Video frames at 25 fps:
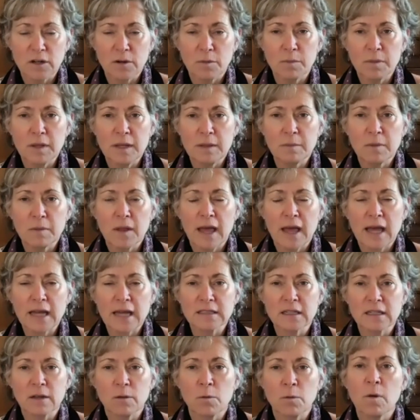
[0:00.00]
people
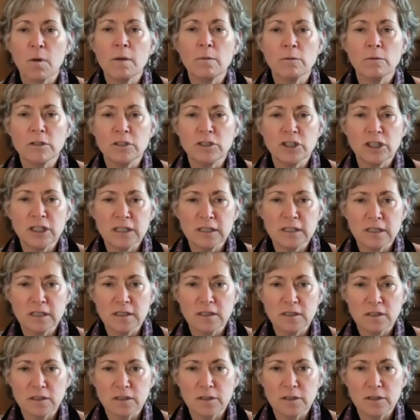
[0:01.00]
asking, what would
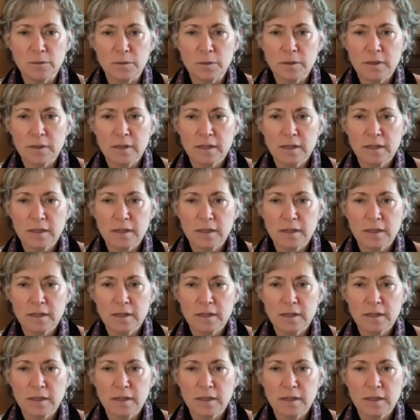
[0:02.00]
Jesus do?